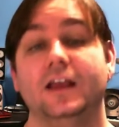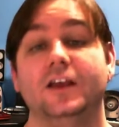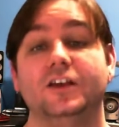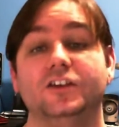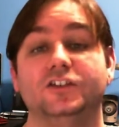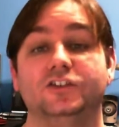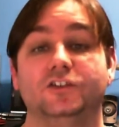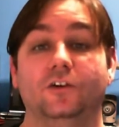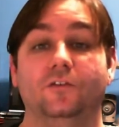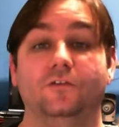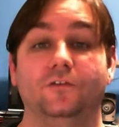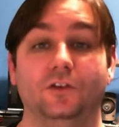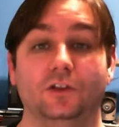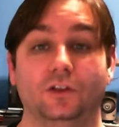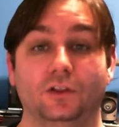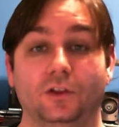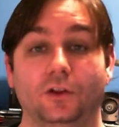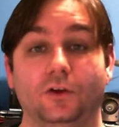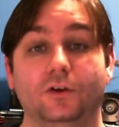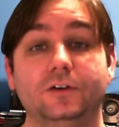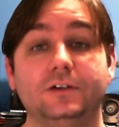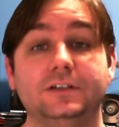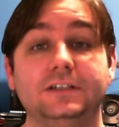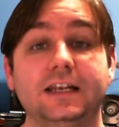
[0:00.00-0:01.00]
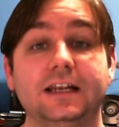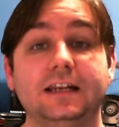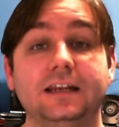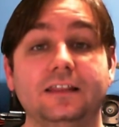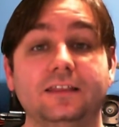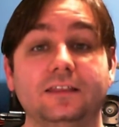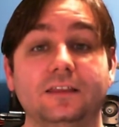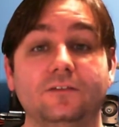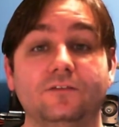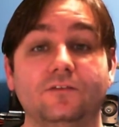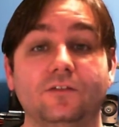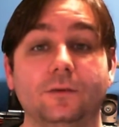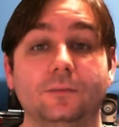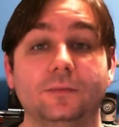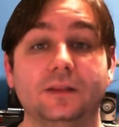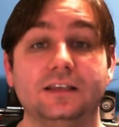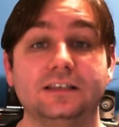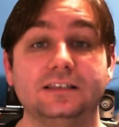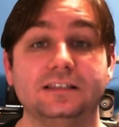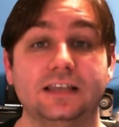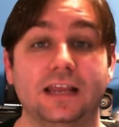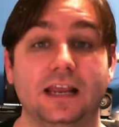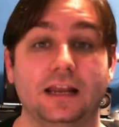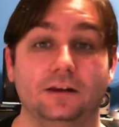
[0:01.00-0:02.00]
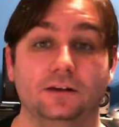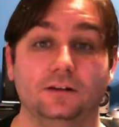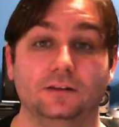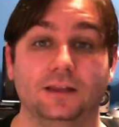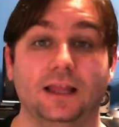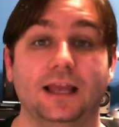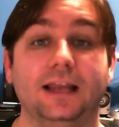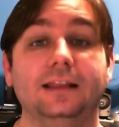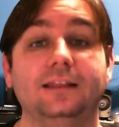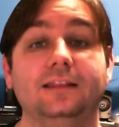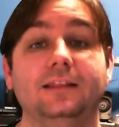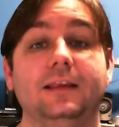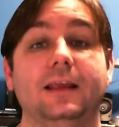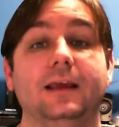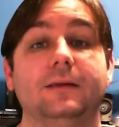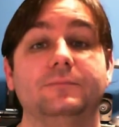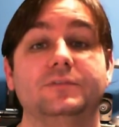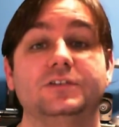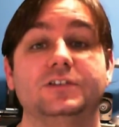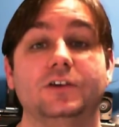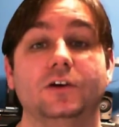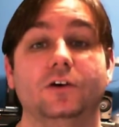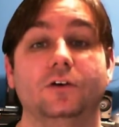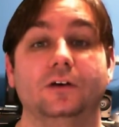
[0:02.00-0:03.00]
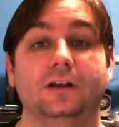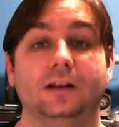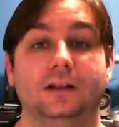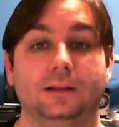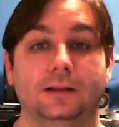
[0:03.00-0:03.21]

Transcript: So if you learned anything from this and you liked the episode,